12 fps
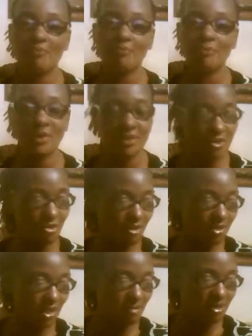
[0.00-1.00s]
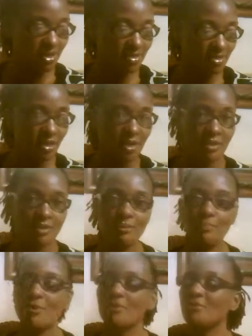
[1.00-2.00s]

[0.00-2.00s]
the girl name is, the pretty one.